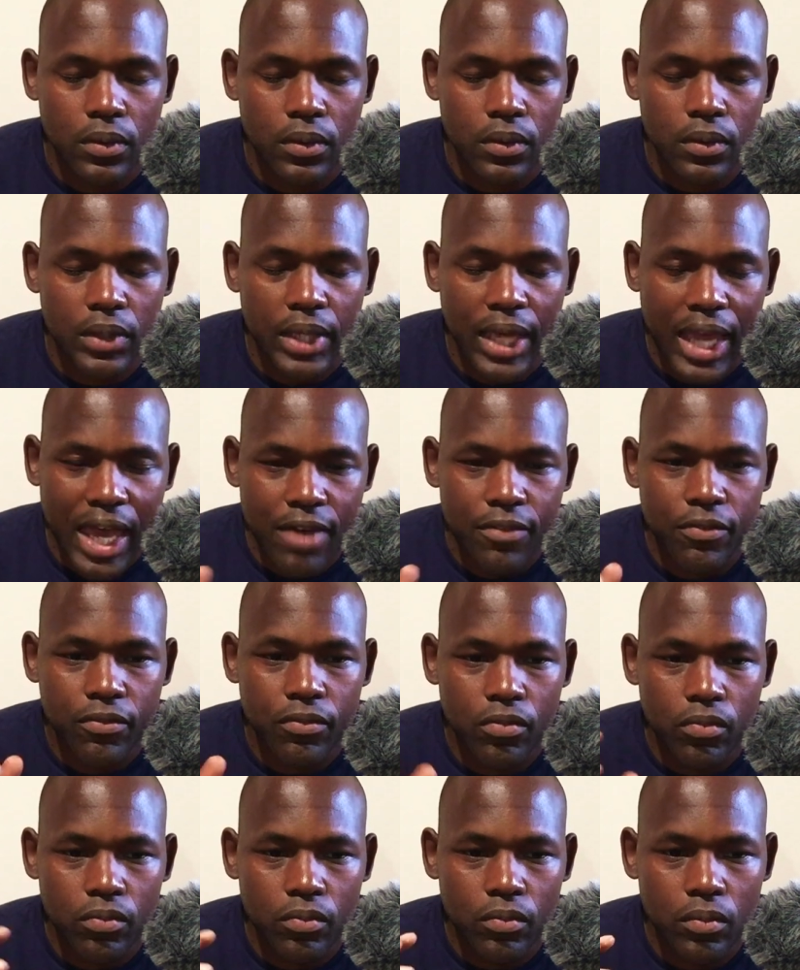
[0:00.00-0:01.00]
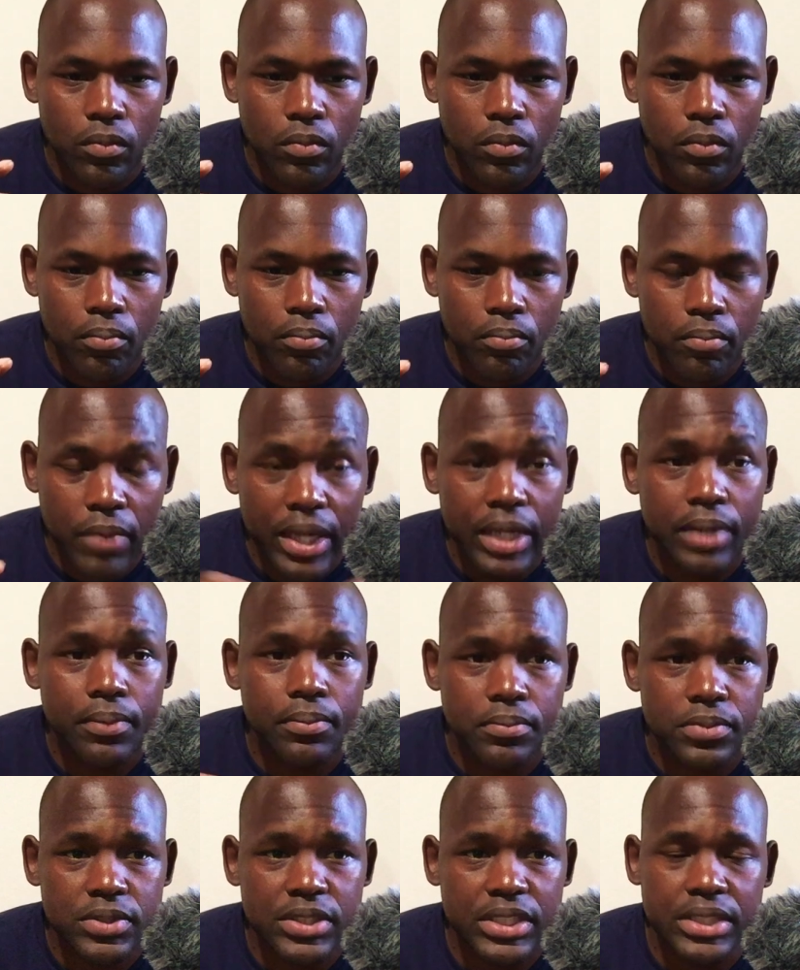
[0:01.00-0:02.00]
have many
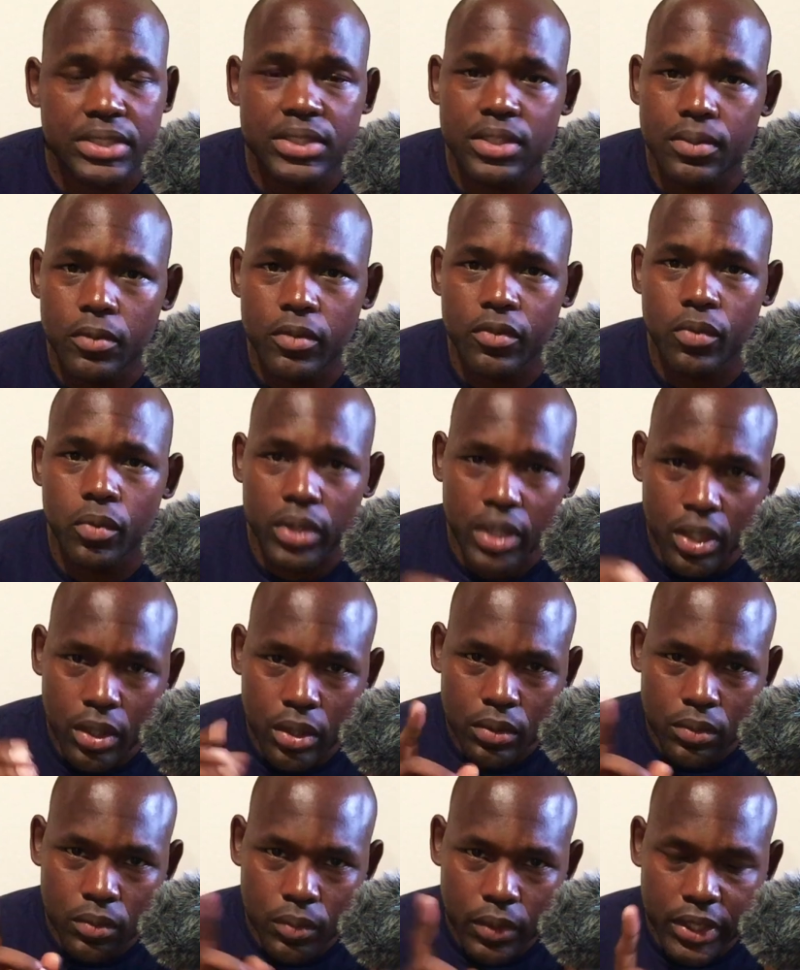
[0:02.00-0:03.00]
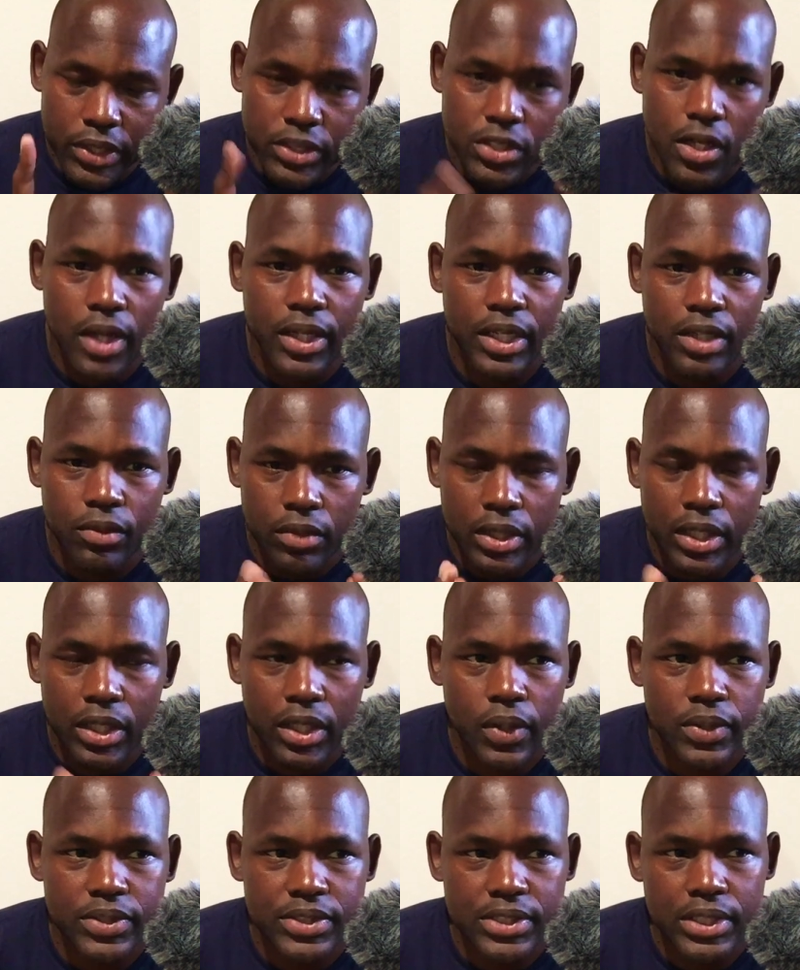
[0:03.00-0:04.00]
scenes in the movie where they're talking really
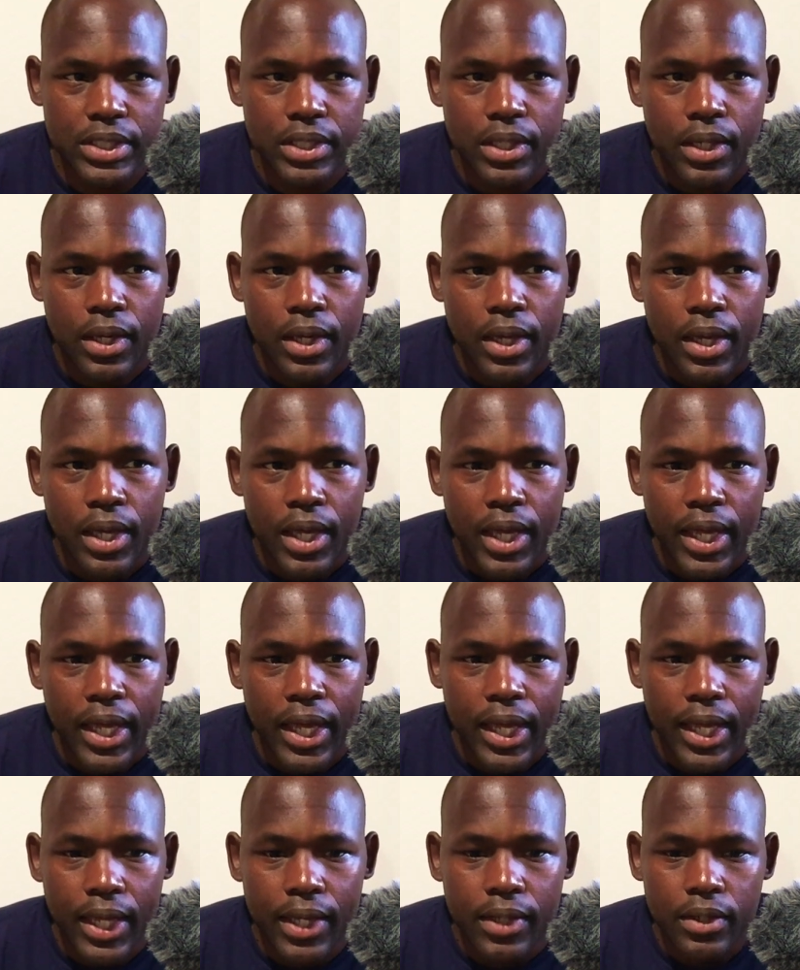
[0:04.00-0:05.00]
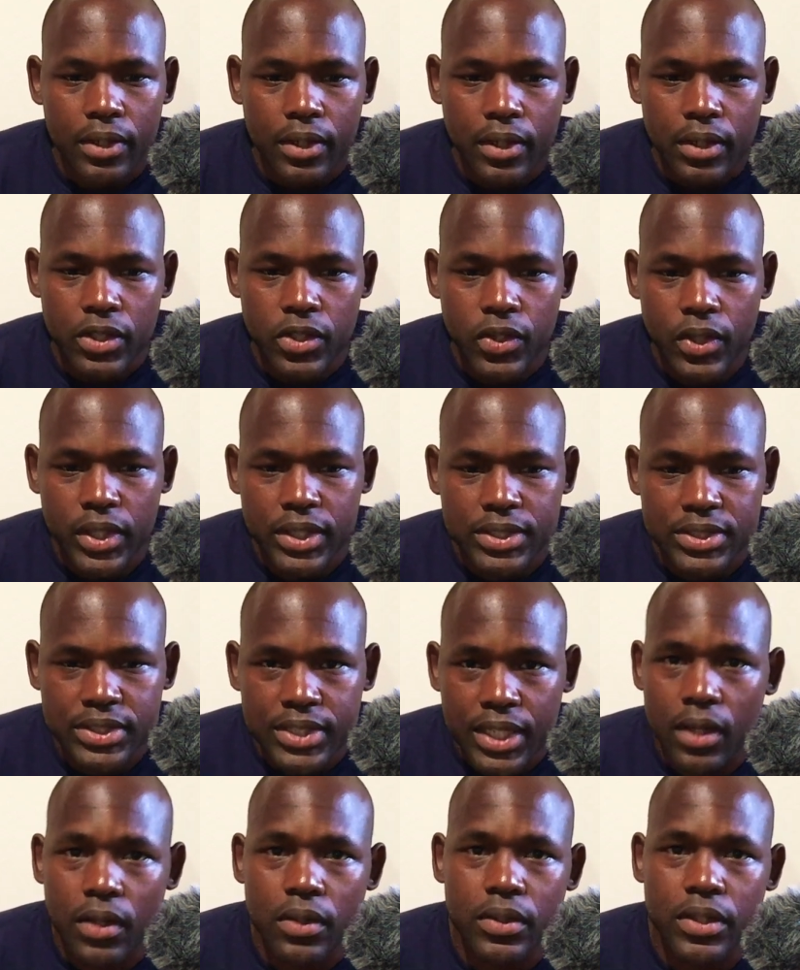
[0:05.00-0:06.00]
closely, and you can
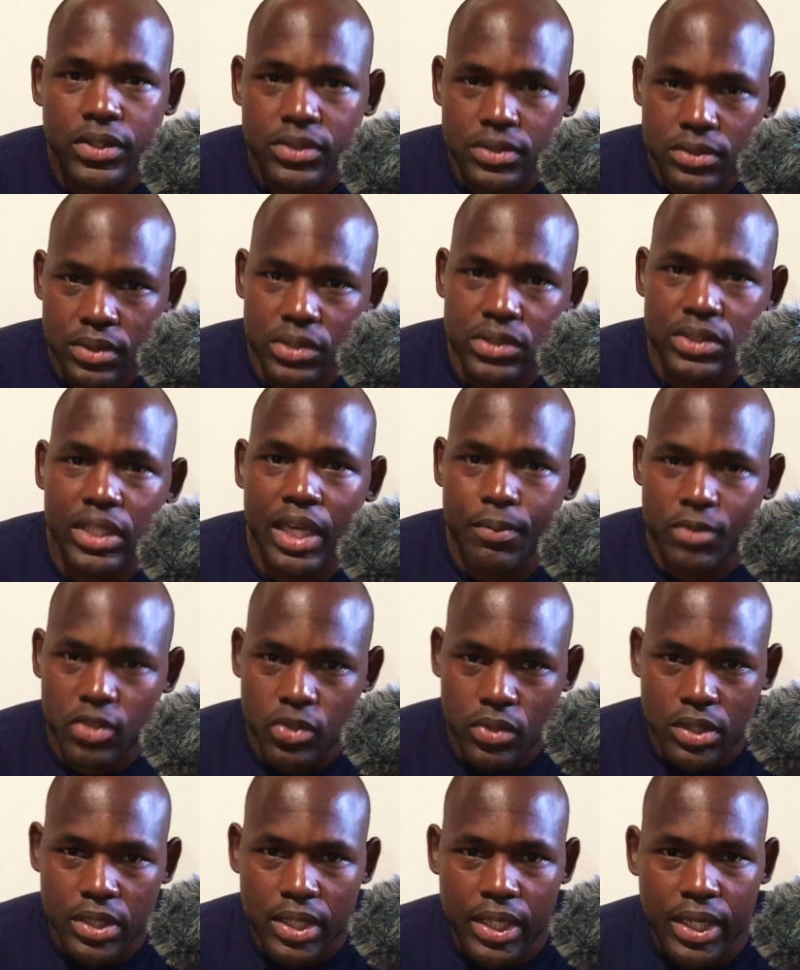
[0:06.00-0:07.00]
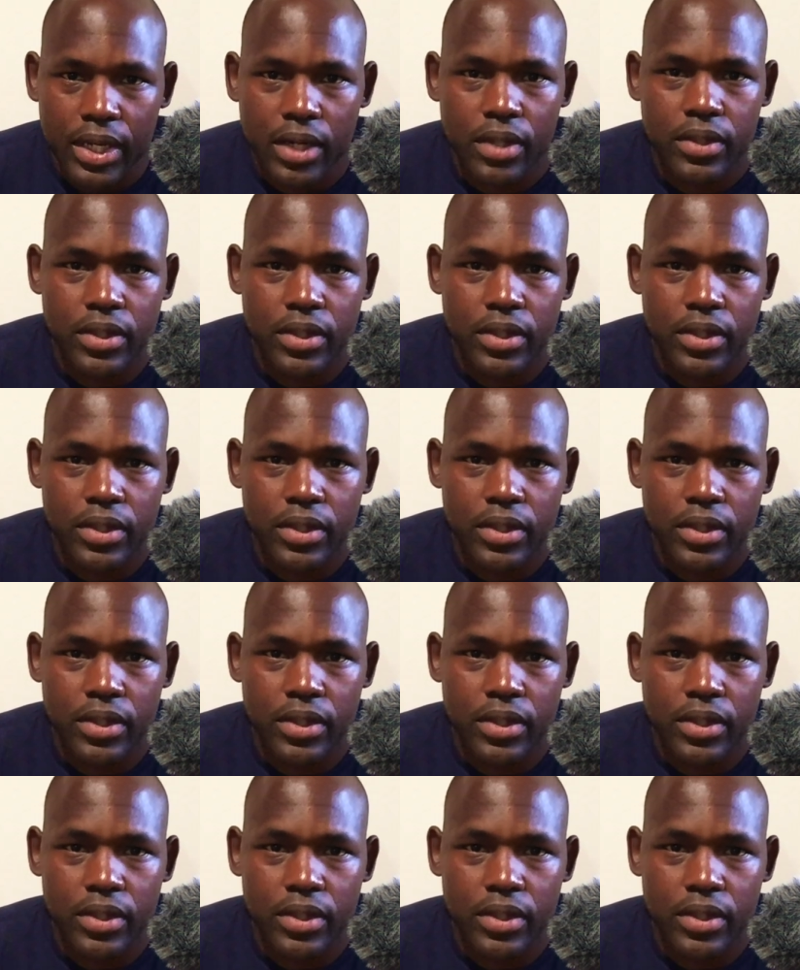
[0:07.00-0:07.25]
tell there's chemistry there.